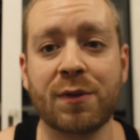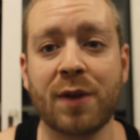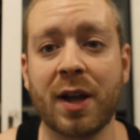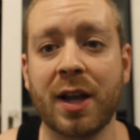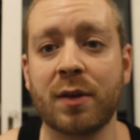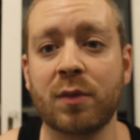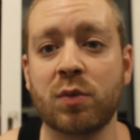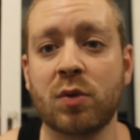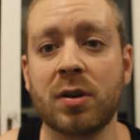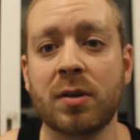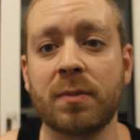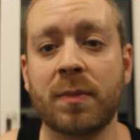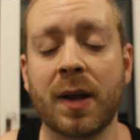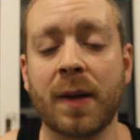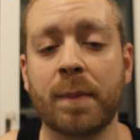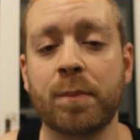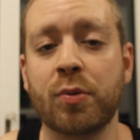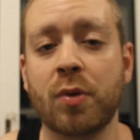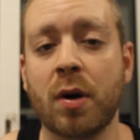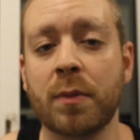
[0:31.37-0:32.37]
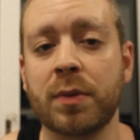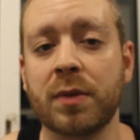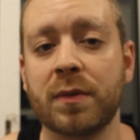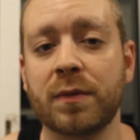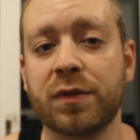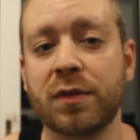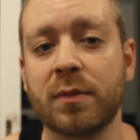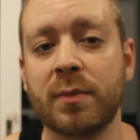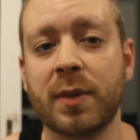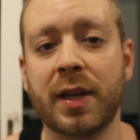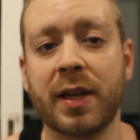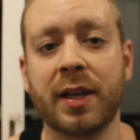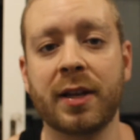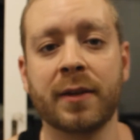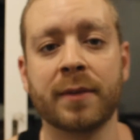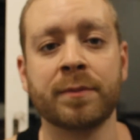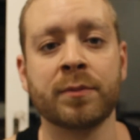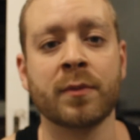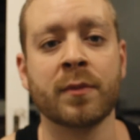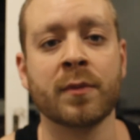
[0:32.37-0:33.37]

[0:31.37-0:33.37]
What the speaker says: fit, it wouldn't be a problem for me